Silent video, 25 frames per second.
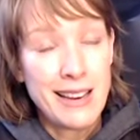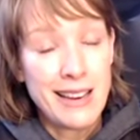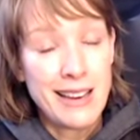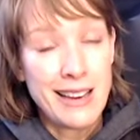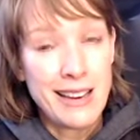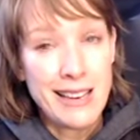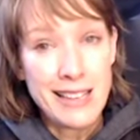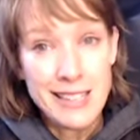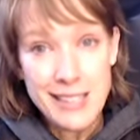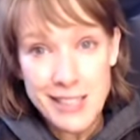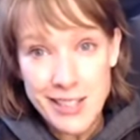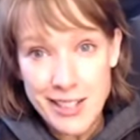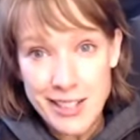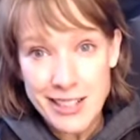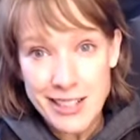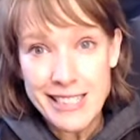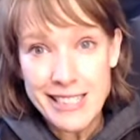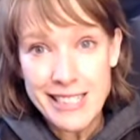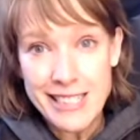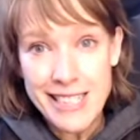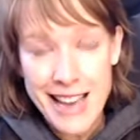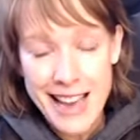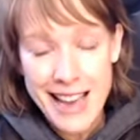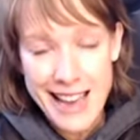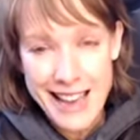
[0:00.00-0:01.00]
it's going
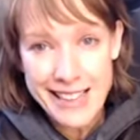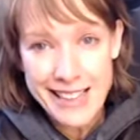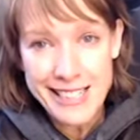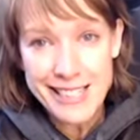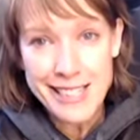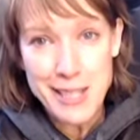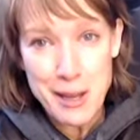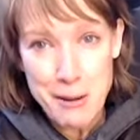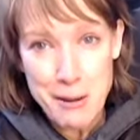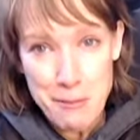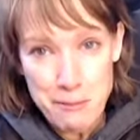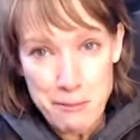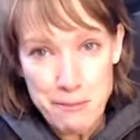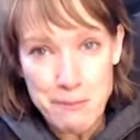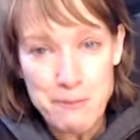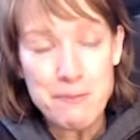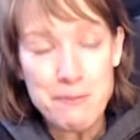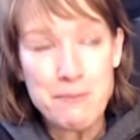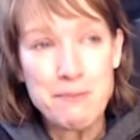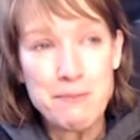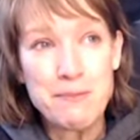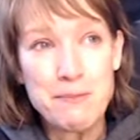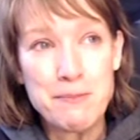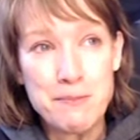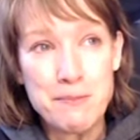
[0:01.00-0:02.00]
to take
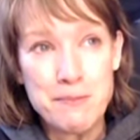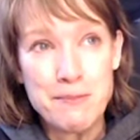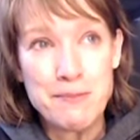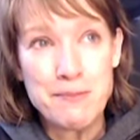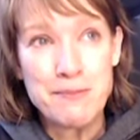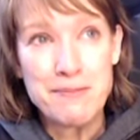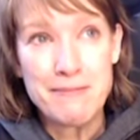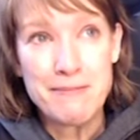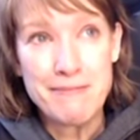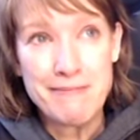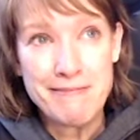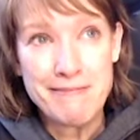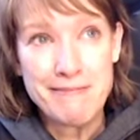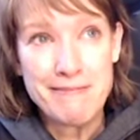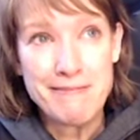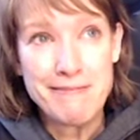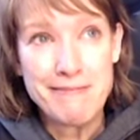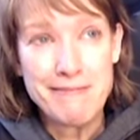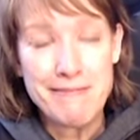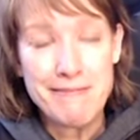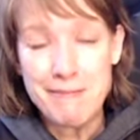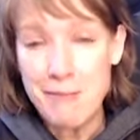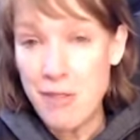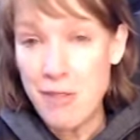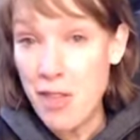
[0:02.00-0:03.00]
some
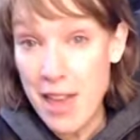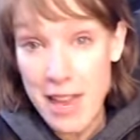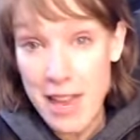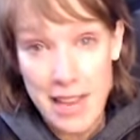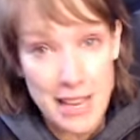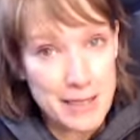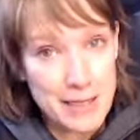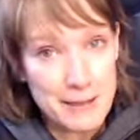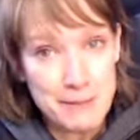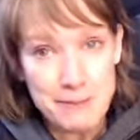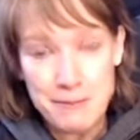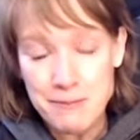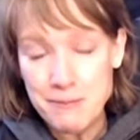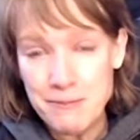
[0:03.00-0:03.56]
thing